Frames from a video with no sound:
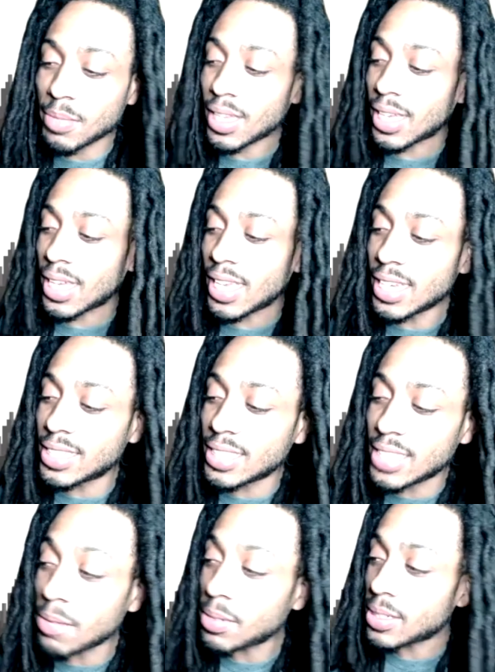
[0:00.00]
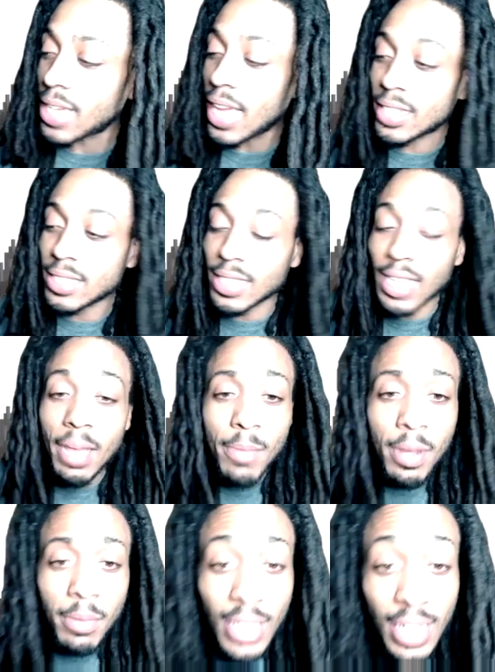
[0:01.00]
yeah, he needs to step his casting game
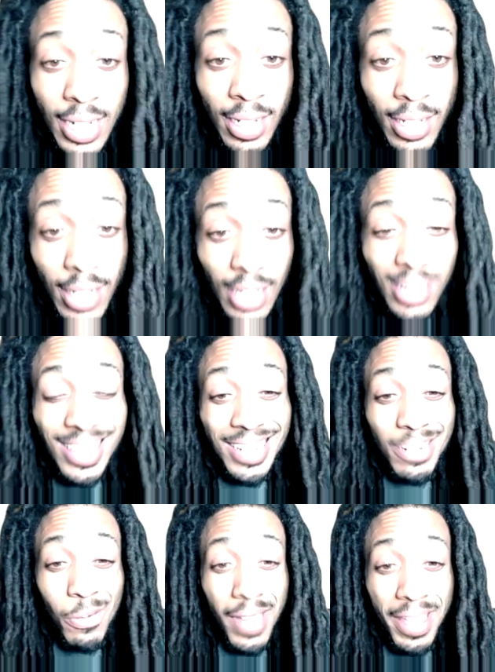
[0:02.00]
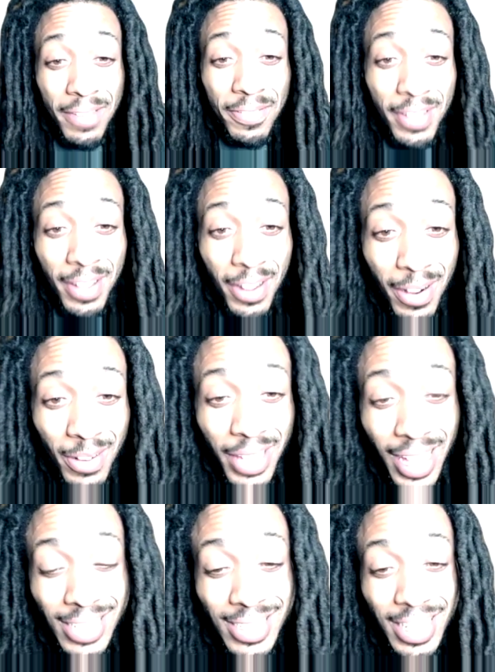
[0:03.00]
up. Lena Waithe, her
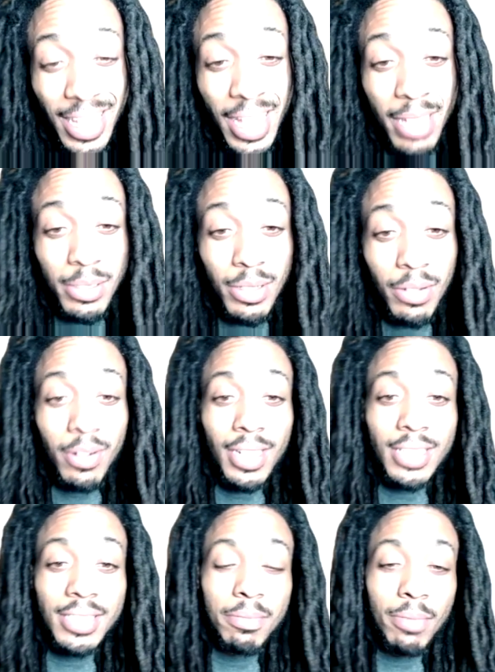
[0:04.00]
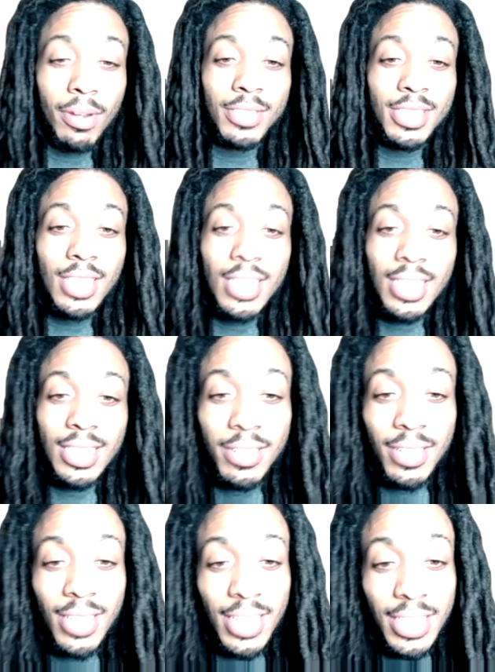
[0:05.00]
casting game so crazy, bro. Just look at
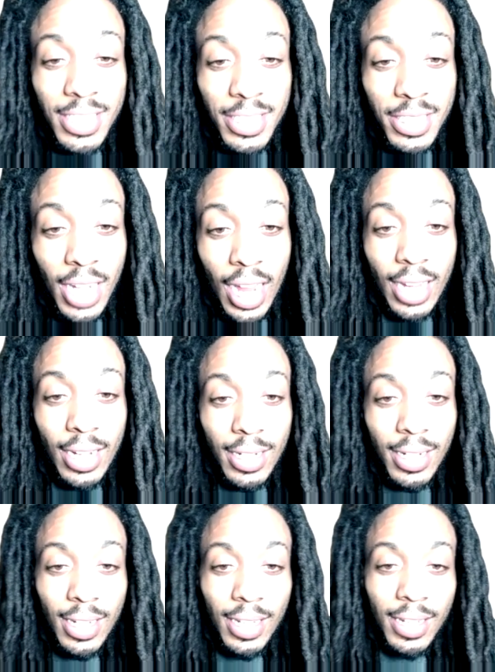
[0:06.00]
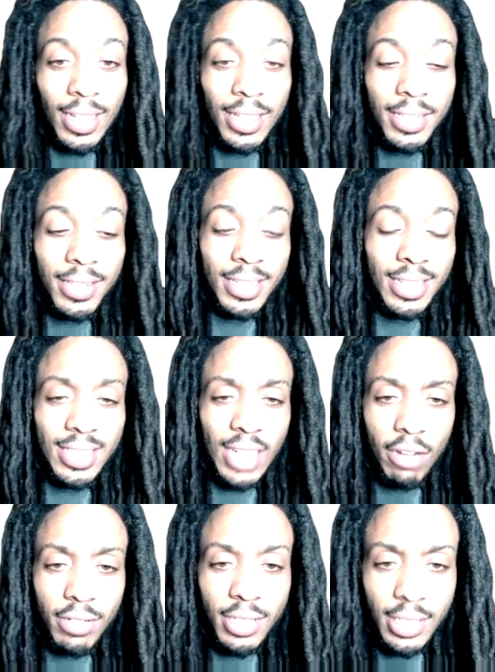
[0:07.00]
the shot. Look at
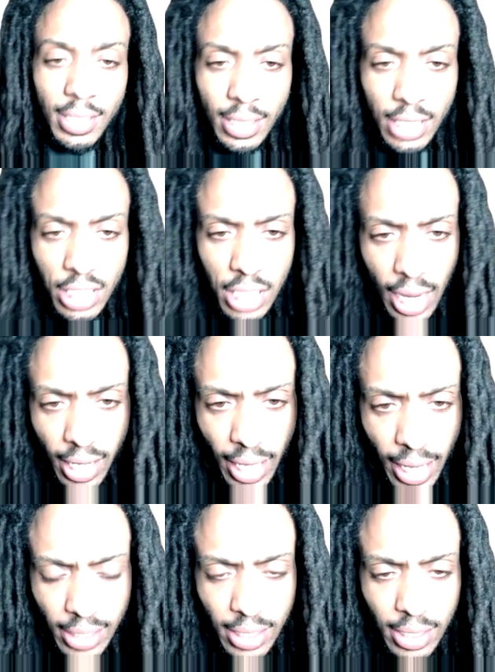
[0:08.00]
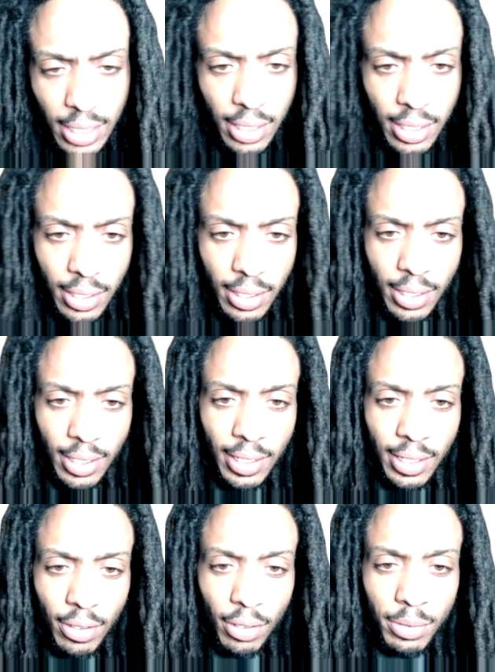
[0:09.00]
how good this shot casted.
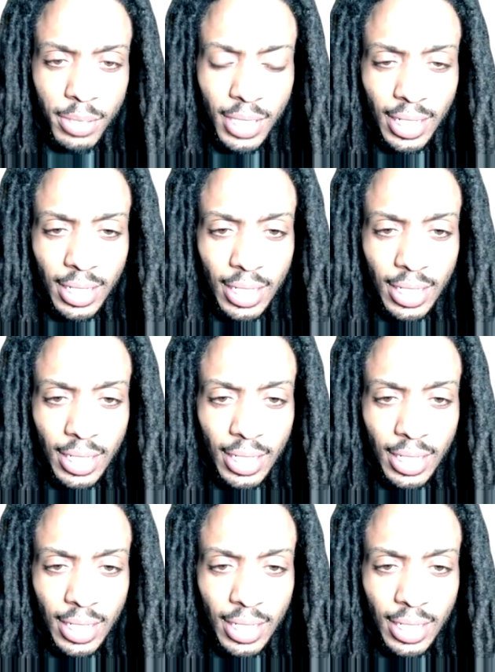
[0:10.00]
You know what I'm saying?